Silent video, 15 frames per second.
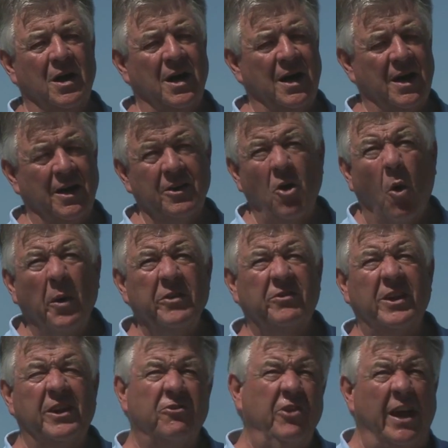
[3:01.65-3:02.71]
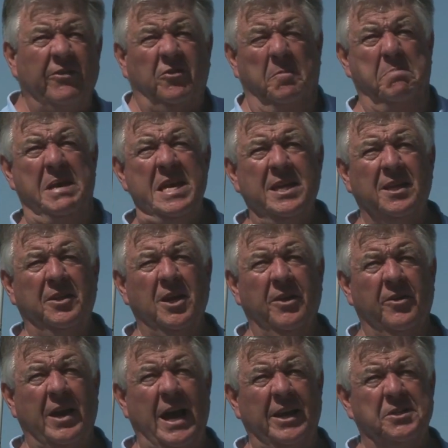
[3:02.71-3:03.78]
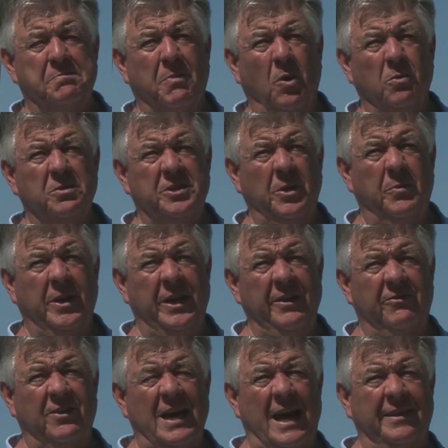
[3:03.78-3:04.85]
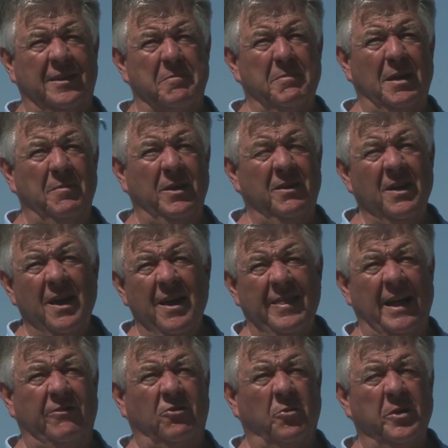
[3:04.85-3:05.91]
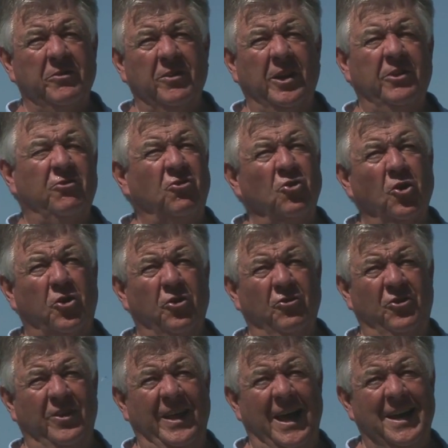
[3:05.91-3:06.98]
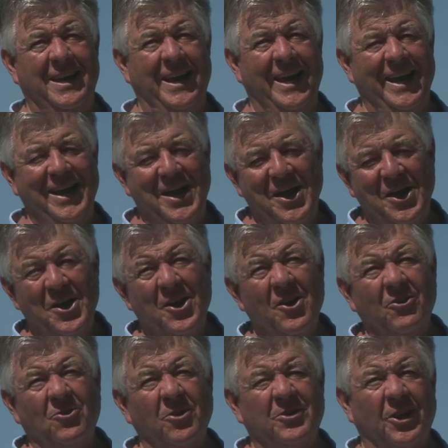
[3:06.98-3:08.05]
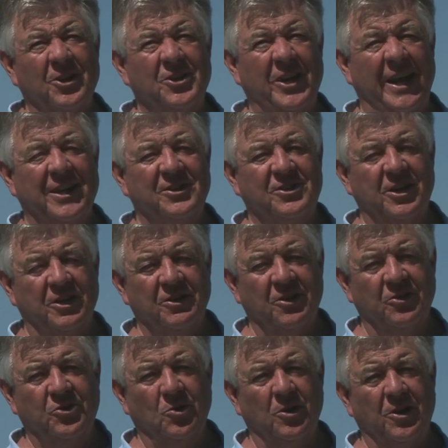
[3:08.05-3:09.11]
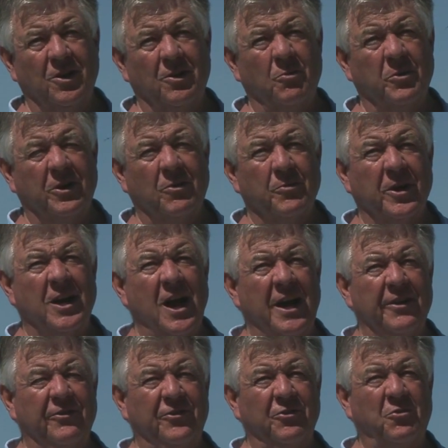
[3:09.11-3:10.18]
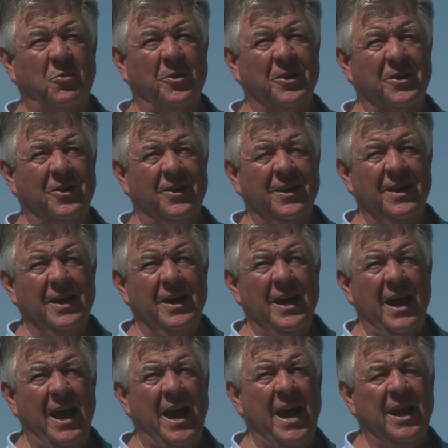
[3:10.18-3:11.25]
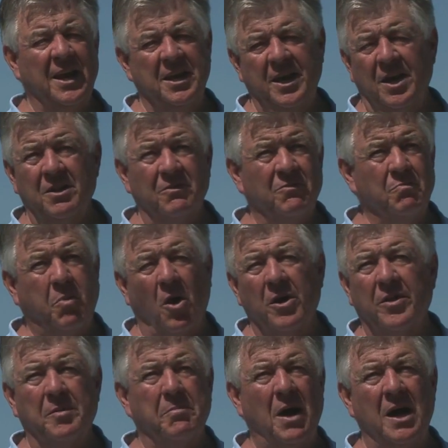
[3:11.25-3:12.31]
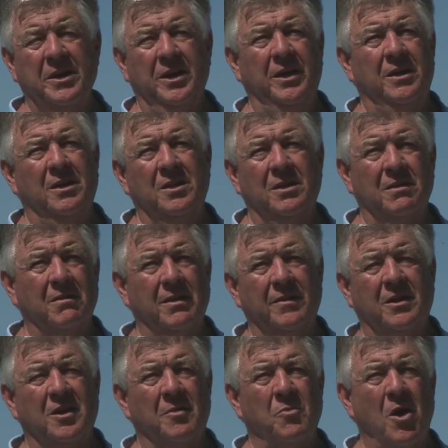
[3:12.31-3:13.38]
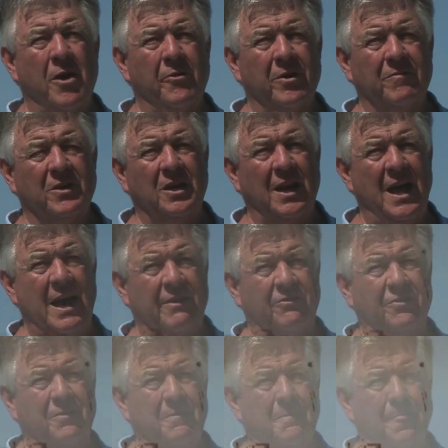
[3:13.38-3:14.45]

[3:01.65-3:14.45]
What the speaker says: You always get a chance to peek in the other guy's boat and see what he's got, that maybe that's the reason he snookered you that day. So it's a little chance to, do a little reconnaissance work. And again, part of the bonding and the camaraderie of the class.